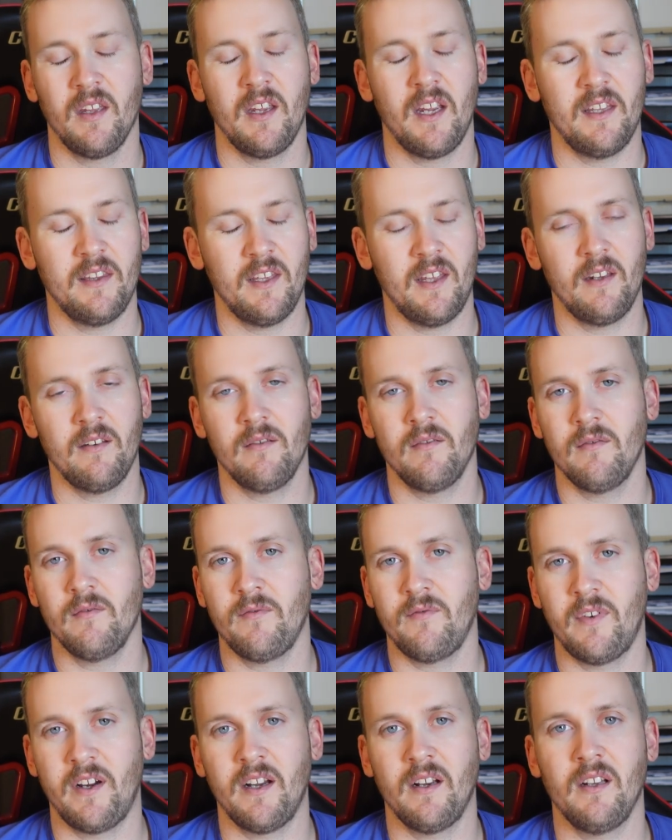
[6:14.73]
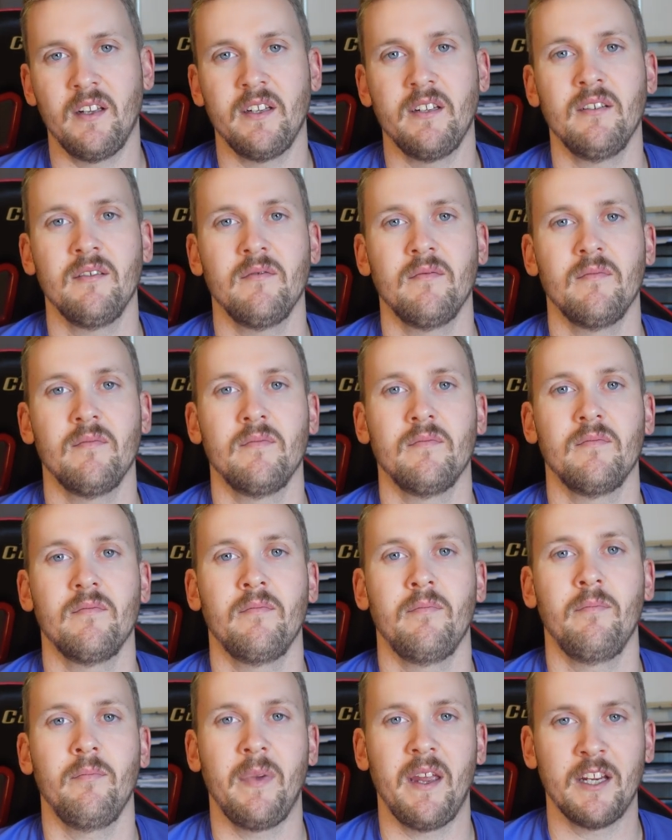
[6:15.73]
And then finally,
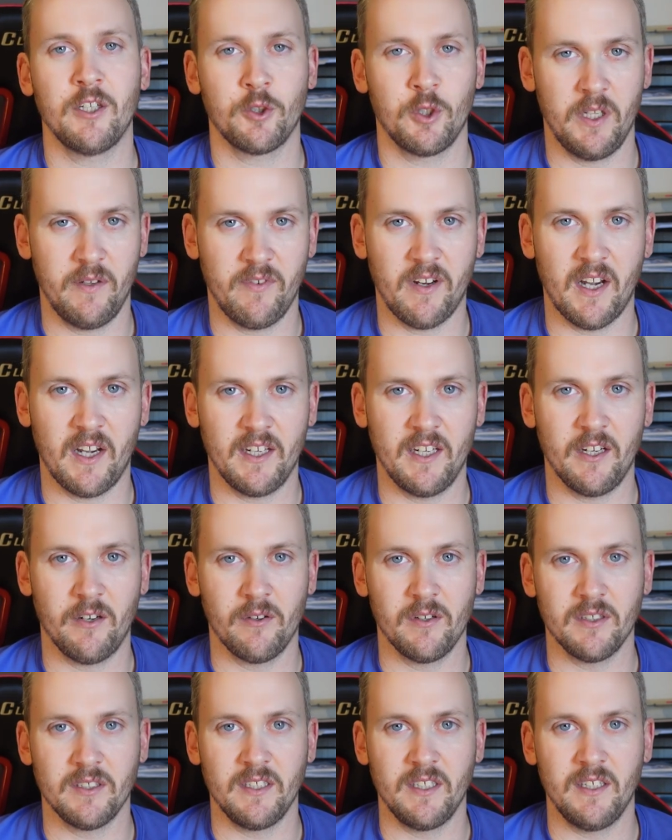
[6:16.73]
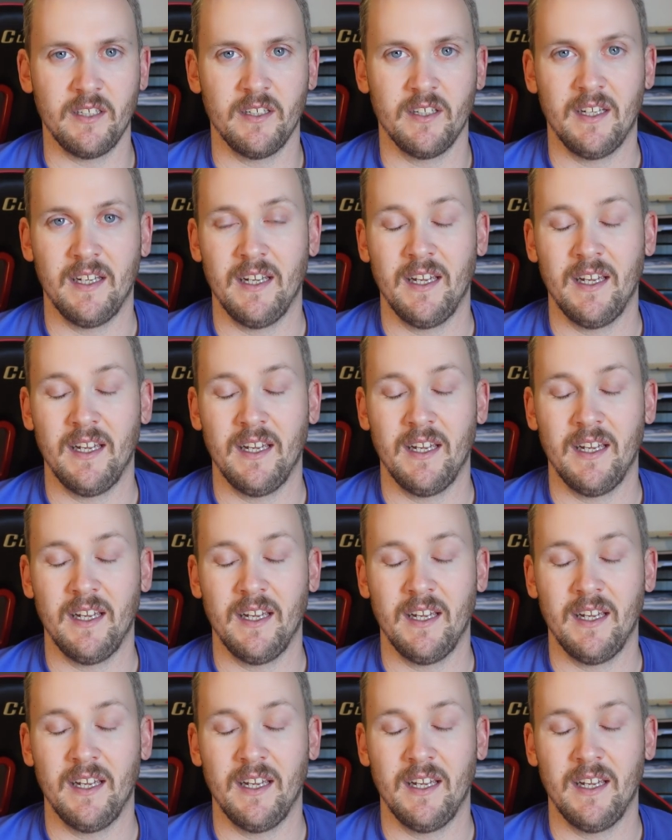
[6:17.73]
make sure they've got a guarantee.